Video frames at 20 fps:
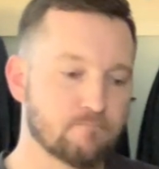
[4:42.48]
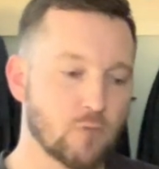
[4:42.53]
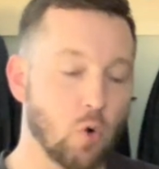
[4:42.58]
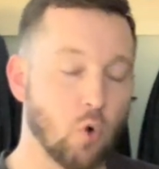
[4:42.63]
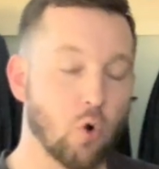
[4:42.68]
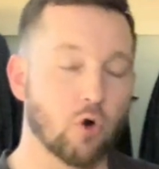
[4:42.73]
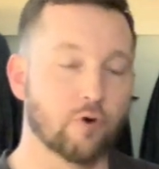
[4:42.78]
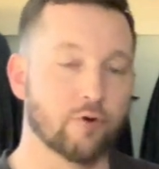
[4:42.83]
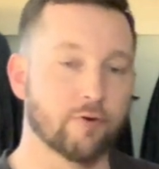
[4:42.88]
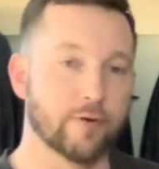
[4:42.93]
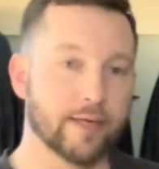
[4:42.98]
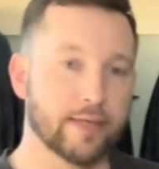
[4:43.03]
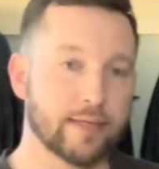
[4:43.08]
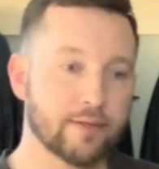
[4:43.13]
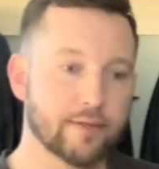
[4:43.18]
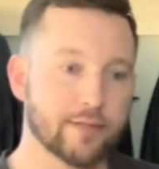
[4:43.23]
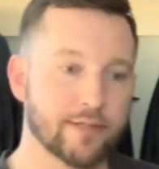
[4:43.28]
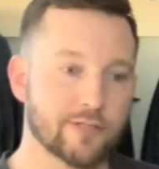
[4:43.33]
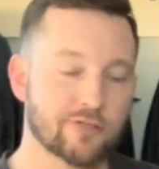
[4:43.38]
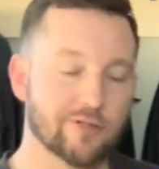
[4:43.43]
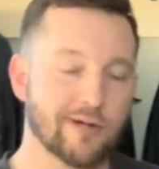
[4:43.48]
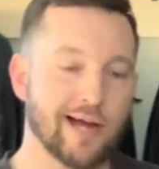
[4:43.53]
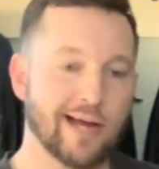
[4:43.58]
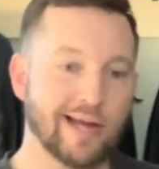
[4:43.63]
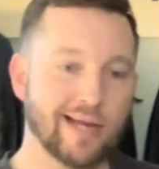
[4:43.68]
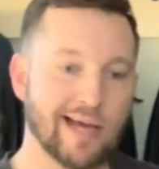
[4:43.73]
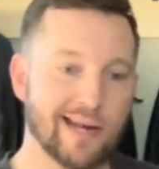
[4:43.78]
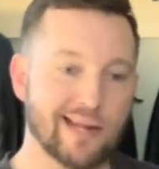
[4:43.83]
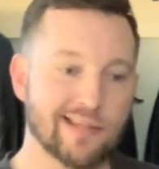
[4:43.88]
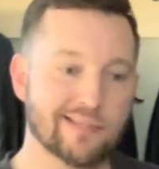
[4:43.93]
ordering and
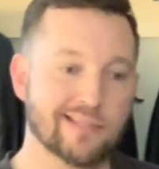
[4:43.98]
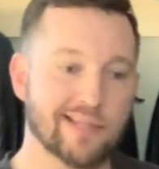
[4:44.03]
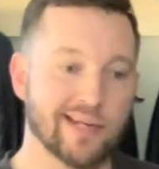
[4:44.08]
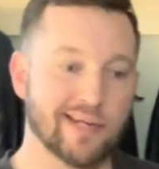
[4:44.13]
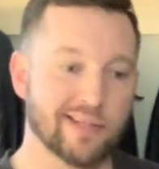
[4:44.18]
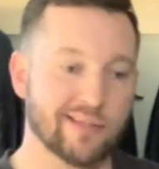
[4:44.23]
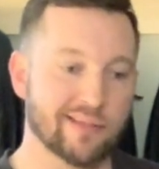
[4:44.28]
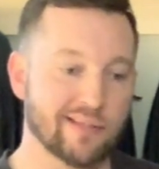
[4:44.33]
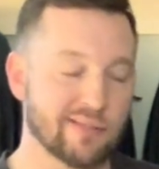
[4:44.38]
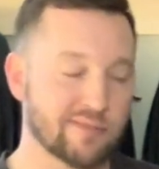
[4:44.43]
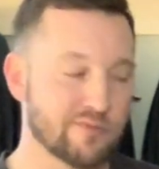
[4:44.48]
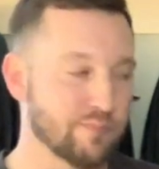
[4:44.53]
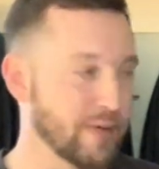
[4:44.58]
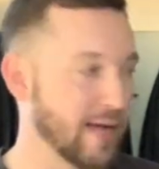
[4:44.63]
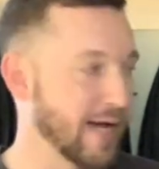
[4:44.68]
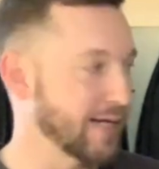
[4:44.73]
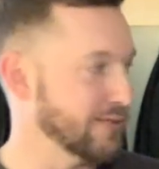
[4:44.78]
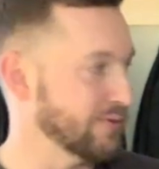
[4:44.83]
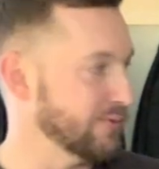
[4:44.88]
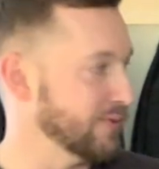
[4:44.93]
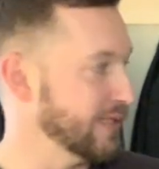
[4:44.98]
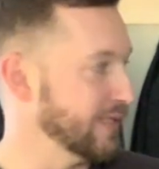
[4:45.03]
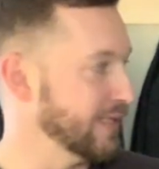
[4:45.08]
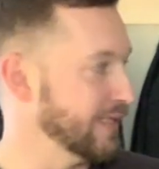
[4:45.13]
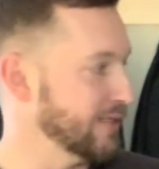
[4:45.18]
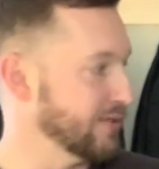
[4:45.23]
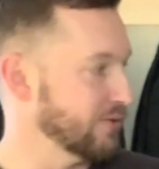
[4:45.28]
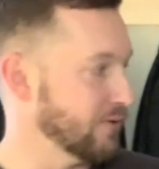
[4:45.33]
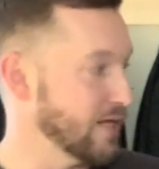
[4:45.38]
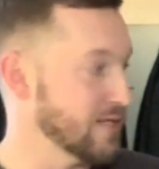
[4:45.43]
trying on and sending things back to really
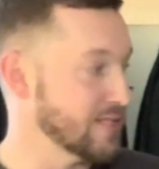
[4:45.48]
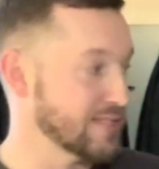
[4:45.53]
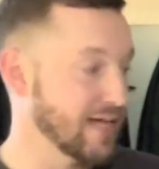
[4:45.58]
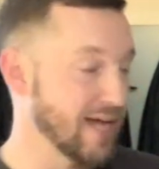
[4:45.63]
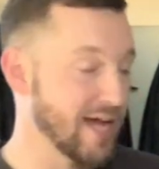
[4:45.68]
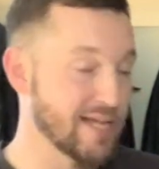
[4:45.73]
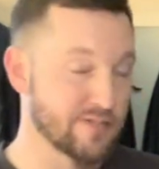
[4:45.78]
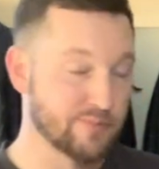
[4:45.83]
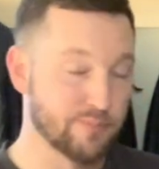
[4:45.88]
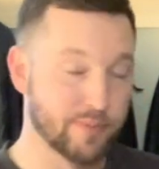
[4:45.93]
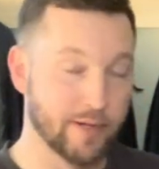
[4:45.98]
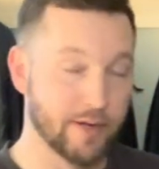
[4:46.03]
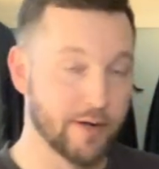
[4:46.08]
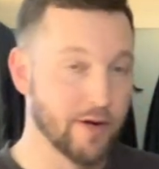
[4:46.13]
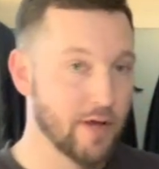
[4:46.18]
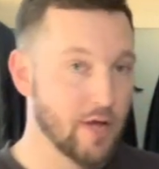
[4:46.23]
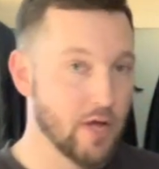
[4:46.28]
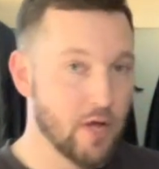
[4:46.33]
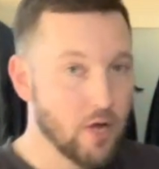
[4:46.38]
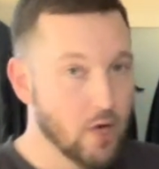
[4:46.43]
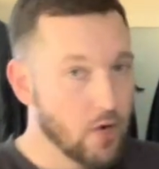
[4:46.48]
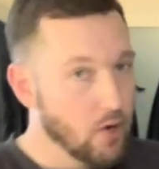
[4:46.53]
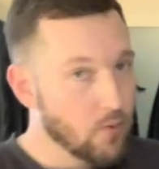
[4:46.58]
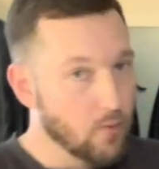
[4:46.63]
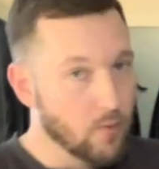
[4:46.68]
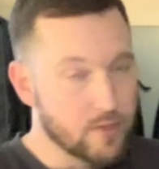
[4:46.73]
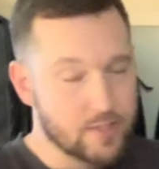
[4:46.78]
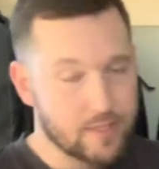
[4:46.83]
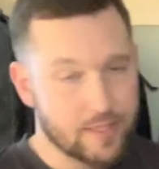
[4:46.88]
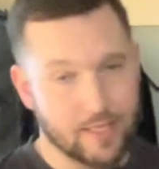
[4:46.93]
get the right size, but
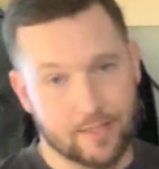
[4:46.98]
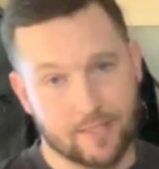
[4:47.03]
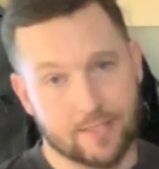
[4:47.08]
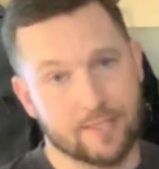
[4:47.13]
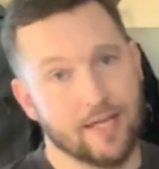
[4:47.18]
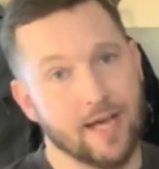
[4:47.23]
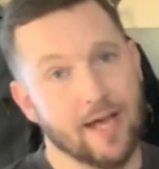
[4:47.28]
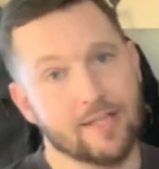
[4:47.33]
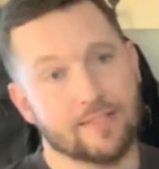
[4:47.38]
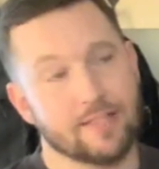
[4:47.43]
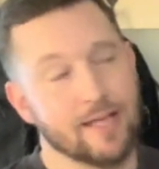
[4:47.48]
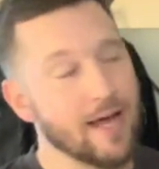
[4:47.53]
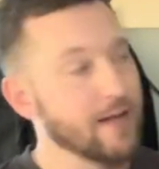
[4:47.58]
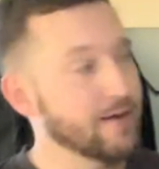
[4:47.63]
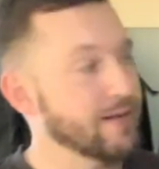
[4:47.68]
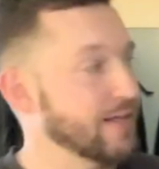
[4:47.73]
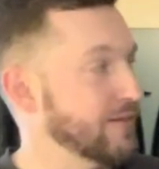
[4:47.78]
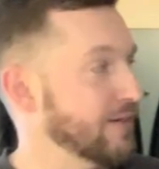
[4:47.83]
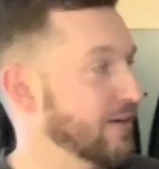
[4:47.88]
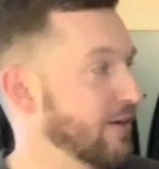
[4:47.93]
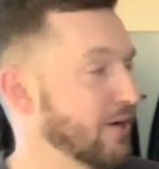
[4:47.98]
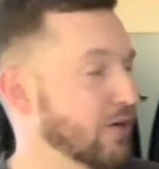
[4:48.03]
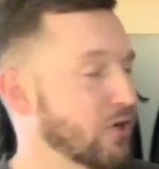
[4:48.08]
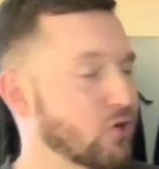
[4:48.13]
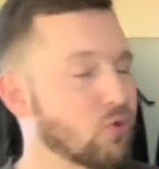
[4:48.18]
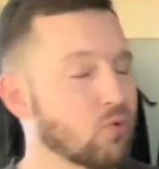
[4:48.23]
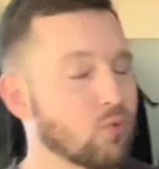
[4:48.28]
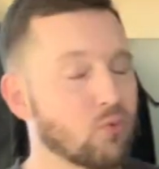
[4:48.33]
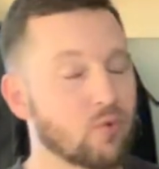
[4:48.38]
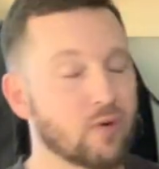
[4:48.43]
once you get the size dialed in, they're a
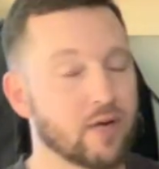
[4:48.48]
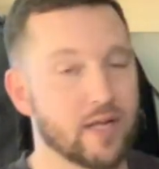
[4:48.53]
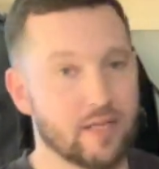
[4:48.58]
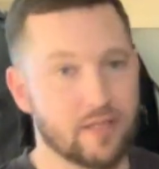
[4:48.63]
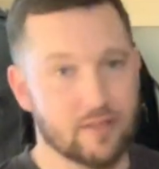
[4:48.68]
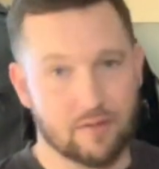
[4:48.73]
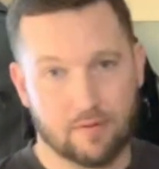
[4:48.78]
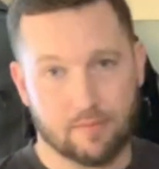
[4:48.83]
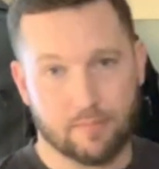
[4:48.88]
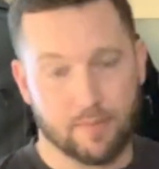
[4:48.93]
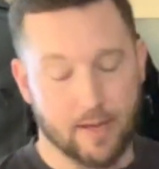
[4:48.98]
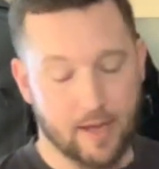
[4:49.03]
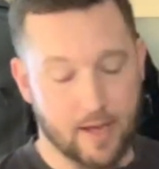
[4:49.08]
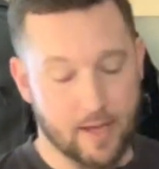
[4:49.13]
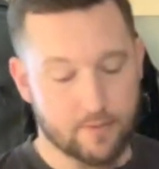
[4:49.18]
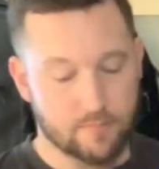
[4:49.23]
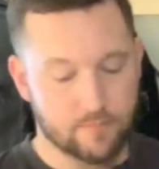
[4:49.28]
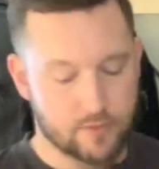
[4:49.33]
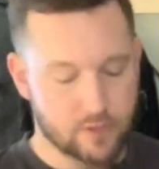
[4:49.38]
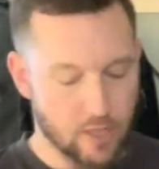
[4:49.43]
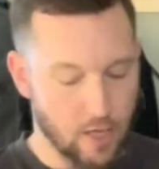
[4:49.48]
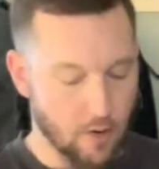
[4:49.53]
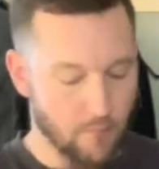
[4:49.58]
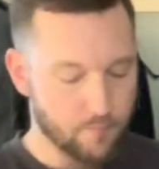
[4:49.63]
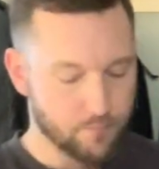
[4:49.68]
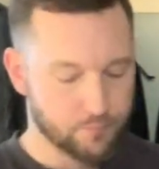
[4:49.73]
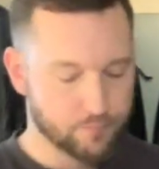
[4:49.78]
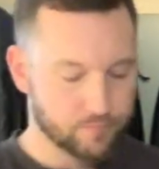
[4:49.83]
great pant. So